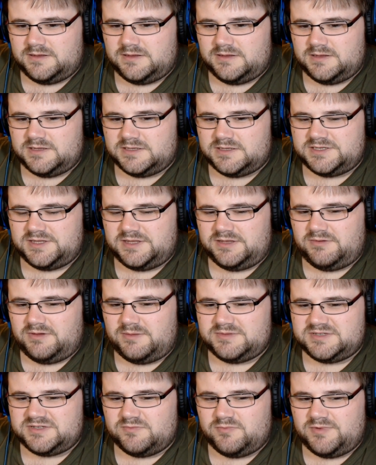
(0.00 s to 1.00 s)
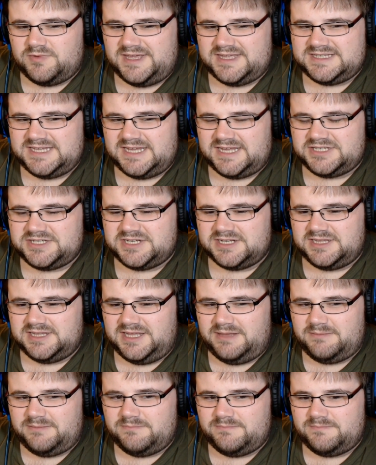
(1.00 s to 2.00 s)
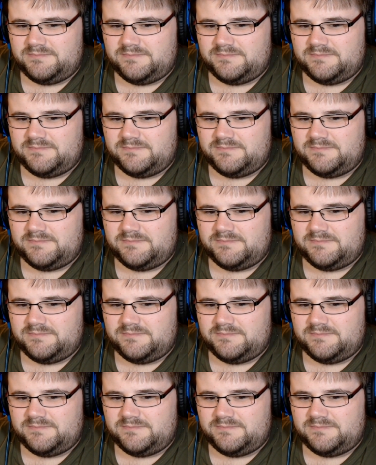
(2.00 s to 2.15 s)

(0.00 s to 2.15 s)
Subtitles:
So you're able to reattach a limb. Did